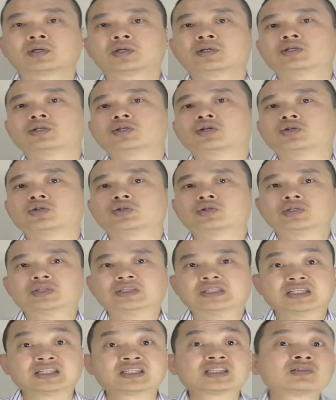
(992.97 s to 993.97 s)
So
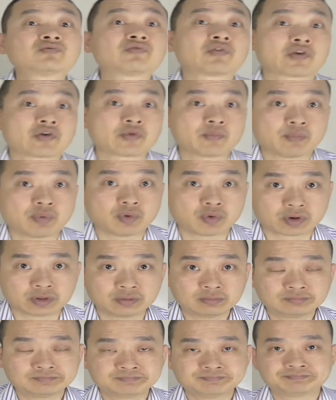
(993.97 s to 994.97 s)
this is very
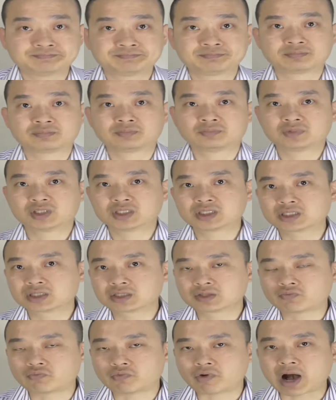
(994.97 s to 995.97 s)
important. This
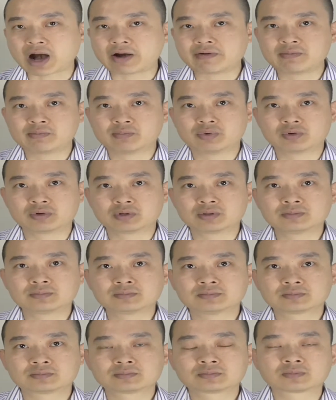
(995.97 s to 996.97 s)
is very important.
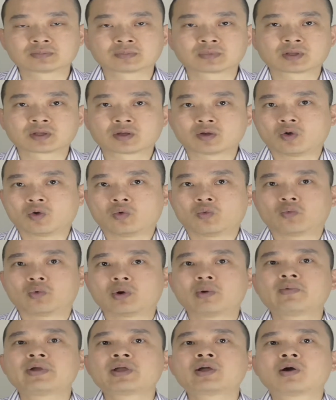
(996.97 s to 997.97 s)

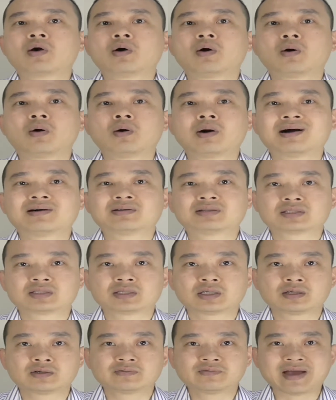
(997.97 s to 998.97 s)
When we call
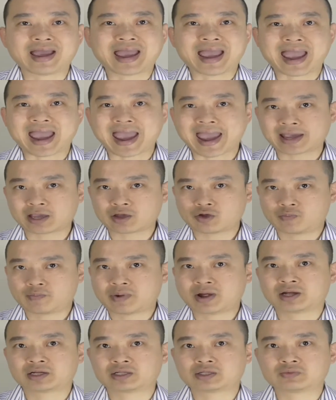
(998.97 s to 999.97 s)
ourselves
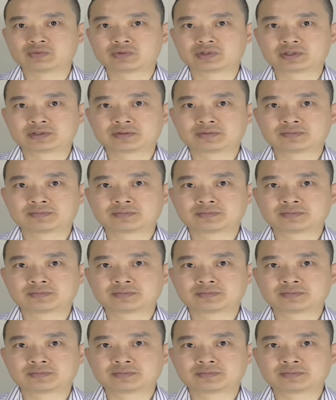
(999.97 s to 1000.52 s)
acupuncturists,